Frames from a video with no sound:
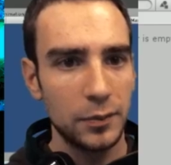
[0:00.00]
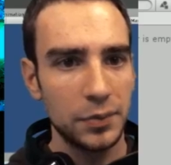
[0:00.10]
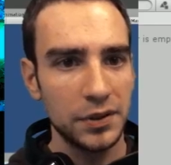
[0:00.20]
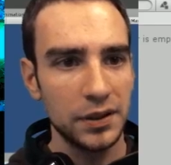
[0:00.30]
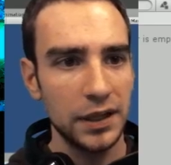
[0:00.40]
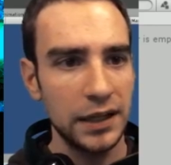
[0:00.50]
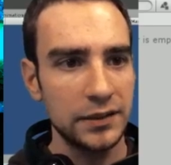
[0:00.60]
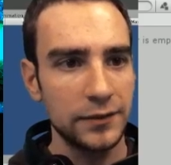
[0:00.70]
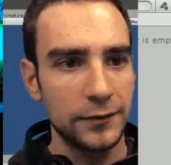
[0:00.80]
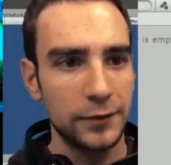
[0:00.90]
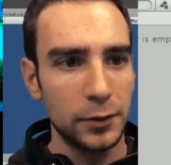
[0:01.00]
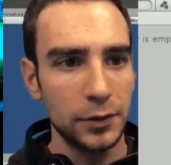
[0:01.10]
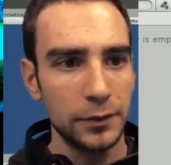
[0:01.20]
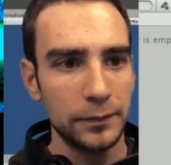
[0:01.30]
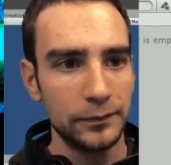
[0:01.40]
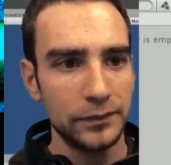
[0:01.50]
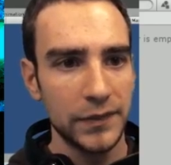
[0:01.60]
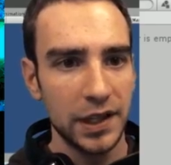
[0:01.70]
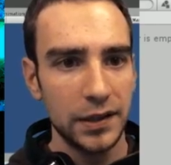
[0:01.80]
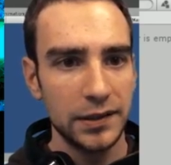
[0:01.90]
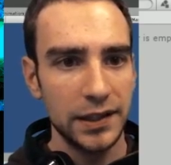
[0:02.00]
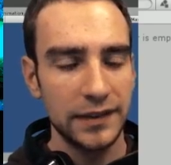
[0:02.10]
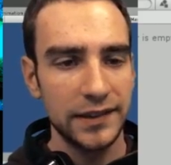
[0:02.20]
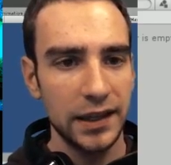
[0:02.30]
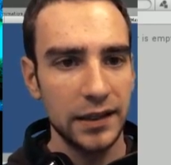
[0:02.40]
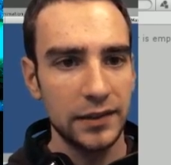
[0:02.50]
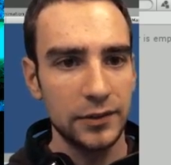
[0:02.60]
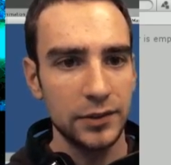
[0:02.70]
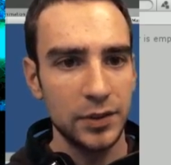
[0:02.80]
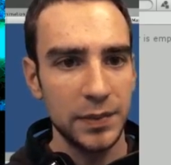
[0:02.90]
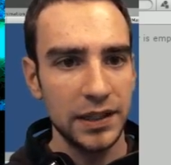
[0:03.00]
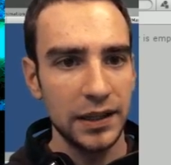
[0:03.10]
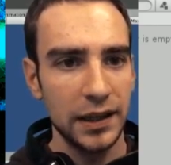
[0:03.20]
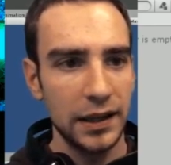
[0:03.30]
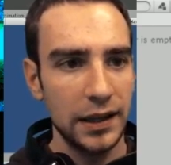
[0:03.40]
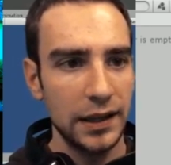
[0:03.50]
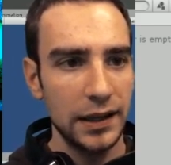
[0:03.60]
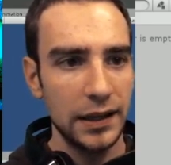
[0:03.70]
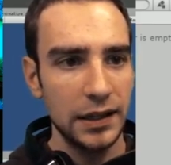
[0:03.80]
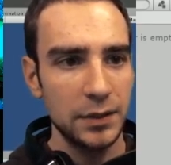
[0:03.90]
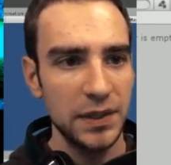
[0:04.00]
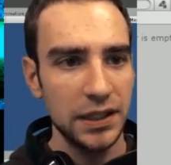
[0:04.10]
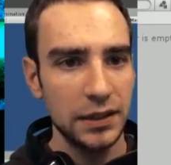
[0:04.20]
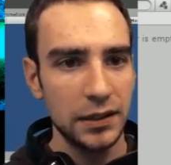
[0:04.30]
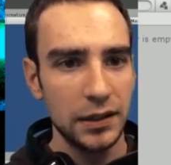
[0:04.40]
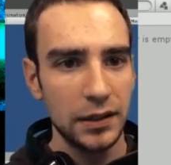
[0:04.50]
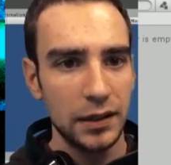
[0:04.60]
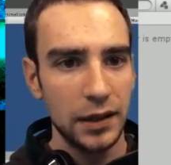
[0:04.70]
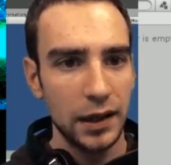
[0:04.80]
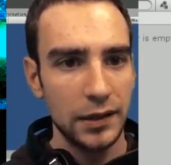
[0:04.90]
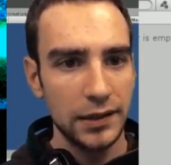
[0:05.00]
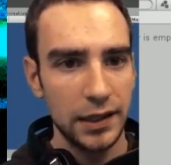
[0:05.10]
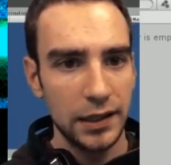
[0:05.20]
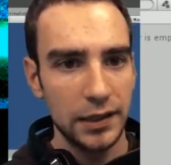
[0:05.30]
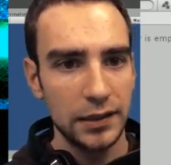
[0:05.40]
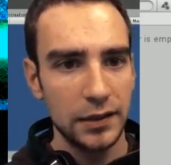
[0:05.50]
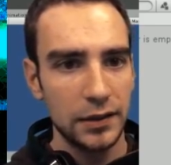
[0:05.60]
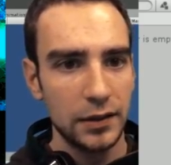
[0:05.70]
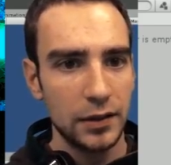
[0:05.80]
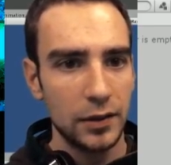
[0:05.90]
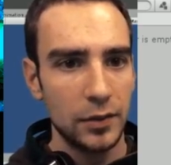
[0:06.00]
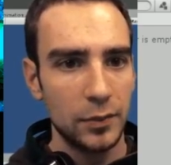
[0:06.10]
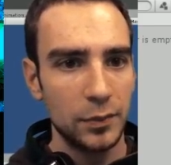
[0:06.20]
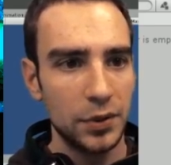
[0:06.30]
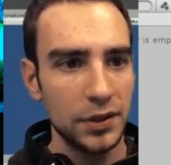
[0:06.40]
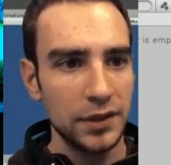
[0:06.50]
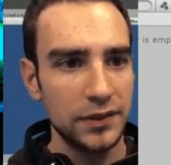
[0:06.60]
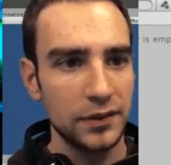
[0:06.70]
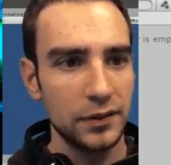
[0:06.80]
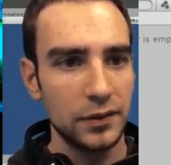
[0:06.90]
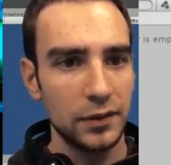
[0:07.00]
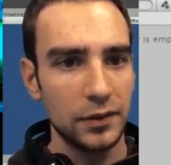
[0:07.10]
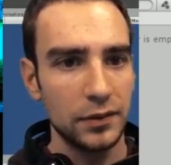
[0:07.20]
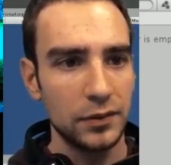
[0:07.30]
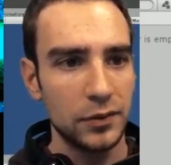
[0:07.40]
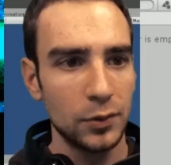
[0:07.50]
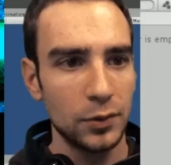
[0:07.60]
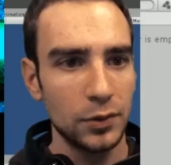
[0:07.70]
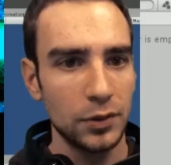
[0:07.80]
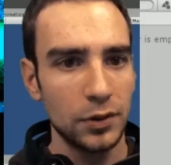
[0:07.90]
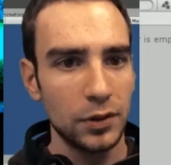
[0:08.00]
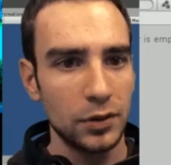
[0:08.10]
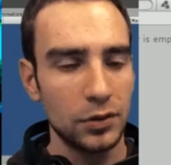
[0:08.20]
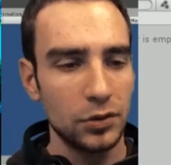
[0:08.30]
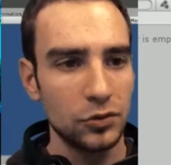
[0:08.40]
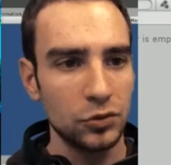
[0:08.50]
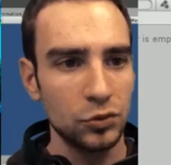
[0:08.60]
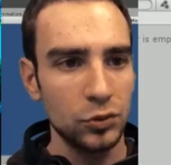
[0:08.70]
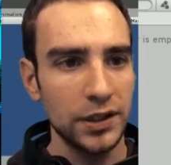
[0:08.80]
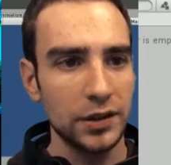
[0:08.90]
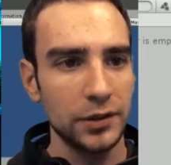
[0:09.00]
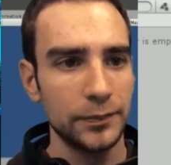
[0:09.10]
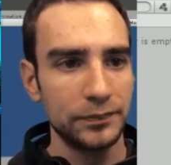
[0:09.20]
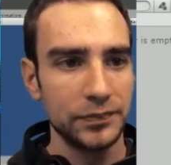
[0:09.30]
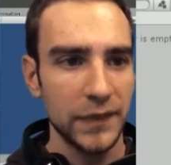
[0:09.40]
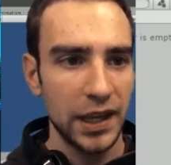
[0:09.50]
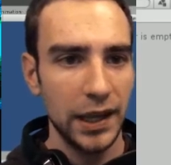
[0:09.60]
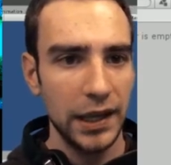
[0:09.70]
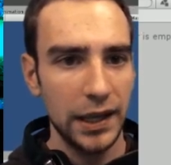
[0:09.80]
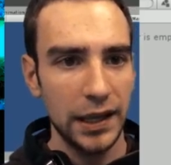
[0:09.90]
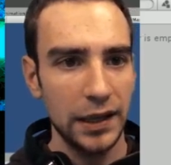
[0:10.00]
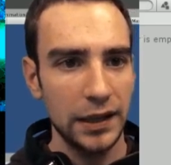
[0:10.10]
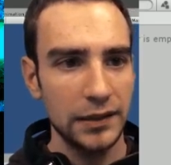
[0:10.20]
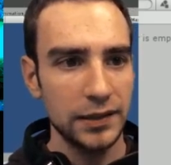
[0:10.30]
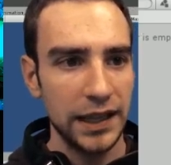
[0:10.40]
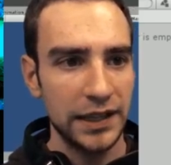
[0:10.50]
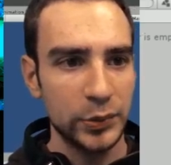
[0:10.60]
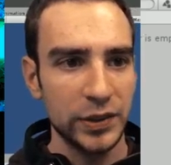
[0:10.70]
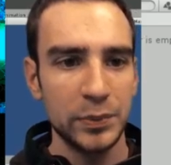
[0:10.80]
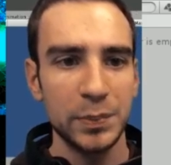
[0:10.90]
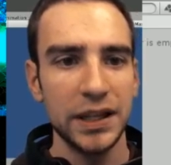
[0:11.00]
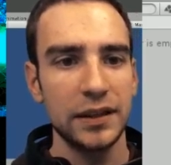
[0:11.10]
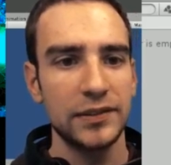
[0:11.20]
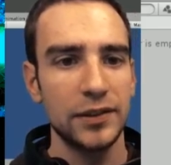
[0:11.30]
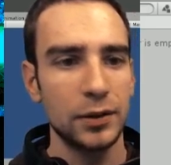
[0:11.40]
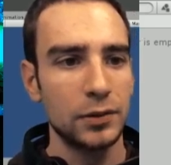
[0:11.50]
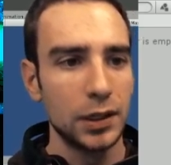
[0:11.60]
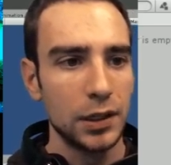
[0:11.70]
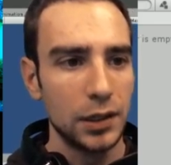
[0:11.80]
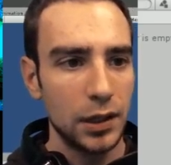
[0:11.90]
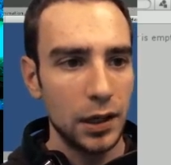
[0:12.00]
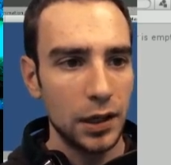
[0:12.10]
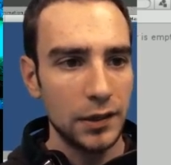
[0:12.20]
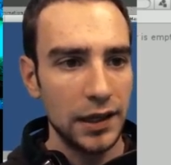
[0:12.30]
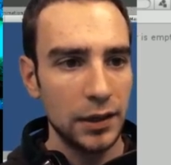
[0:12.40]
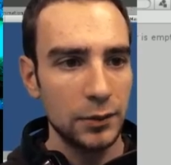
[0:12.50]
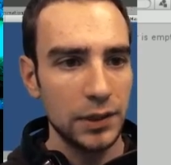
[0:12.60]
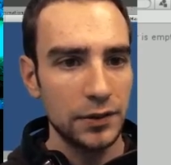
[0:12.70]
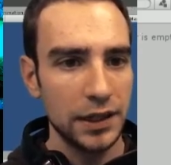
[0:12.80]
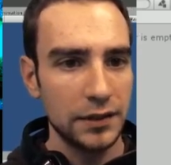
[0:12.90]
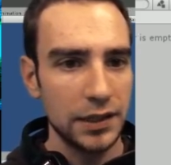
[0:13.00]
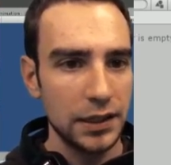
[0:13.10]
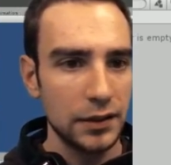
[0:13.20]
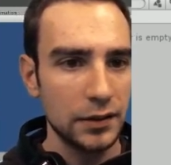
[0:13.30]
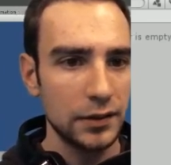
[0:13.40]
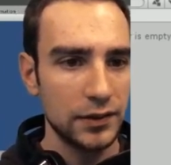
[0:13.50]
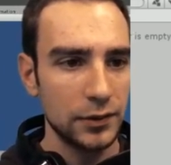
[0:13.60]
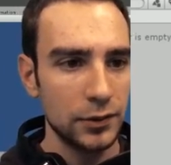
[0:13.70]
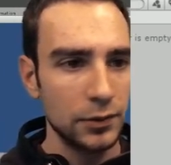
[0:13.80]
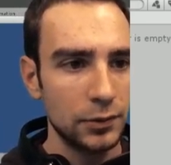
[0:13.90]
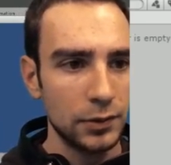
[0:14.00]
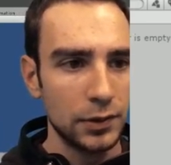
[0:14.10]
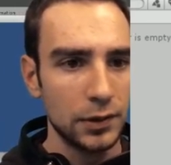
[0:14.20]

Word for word: platform the next tag is going to be enemy, and then bullet, door, trigger, and the last one is blank. So uh, now we go down here to